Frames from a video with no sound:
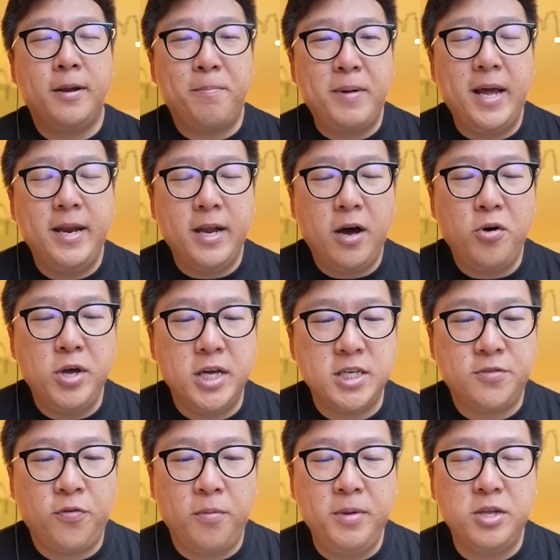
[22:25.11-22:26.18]
the plan now is
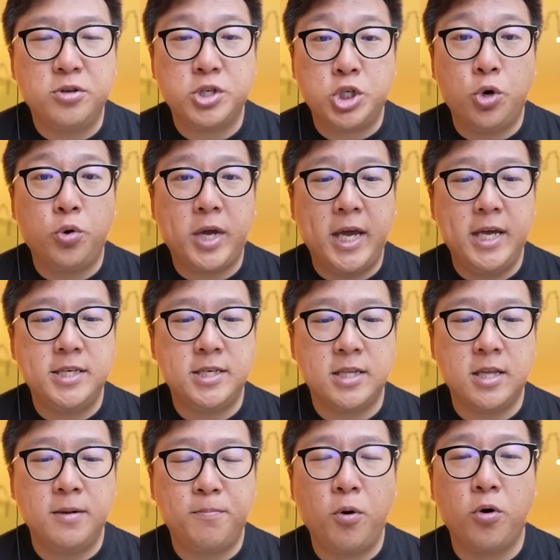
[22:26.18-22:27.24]
for me to showcase
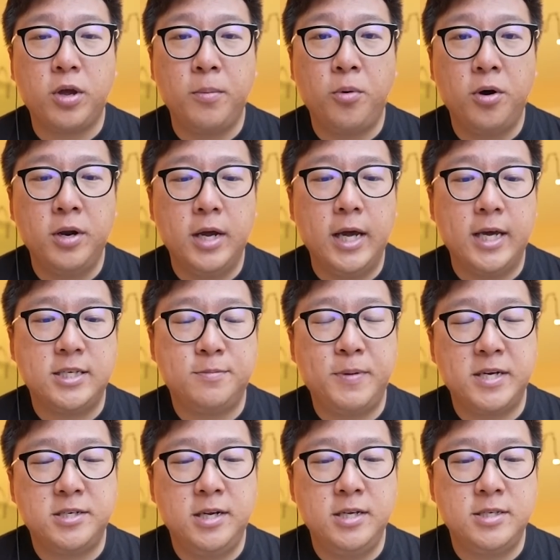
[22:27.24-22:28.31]
certain Pokemon,
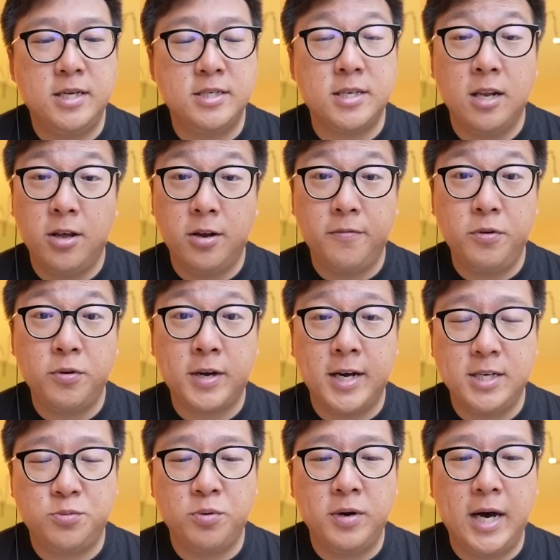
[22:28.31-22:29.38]
especially since a lot of you
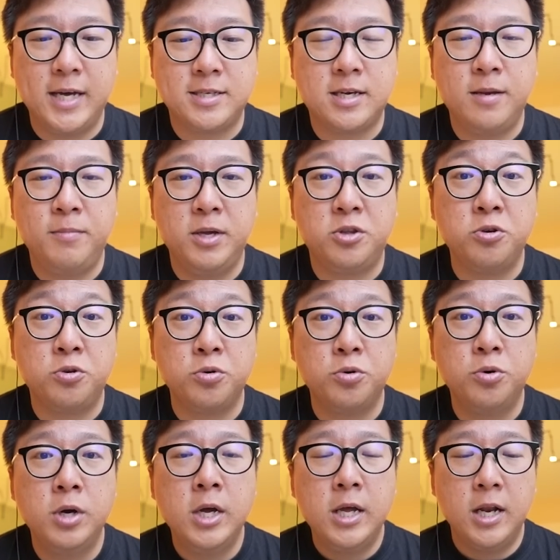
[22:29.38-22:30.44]
guys were asking me to
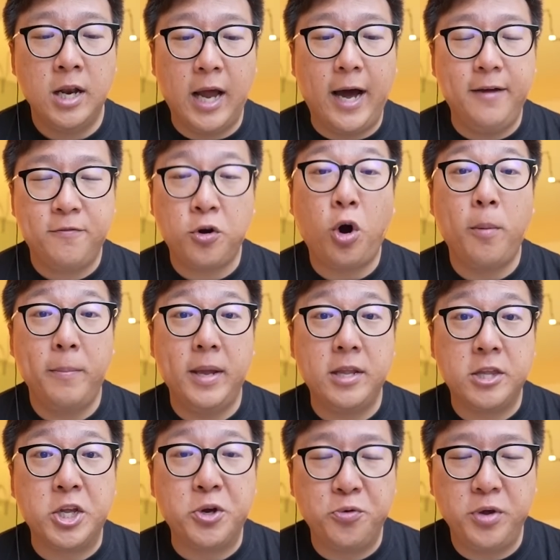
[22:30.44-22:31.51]
do live
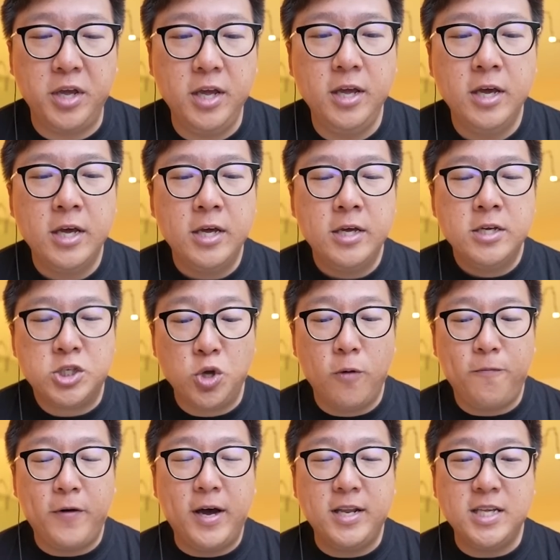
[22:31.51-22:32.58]
commentary. So
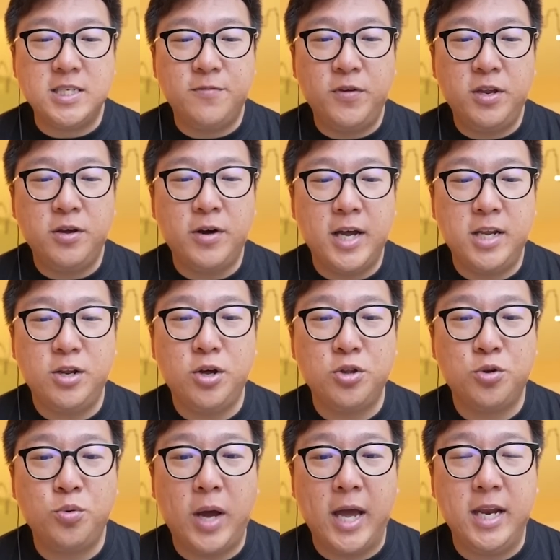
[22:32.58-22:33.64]
far this video, I did not
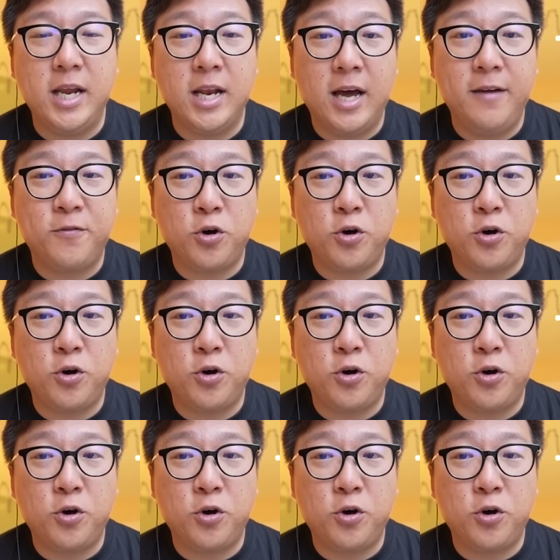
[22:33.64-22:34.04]
do any live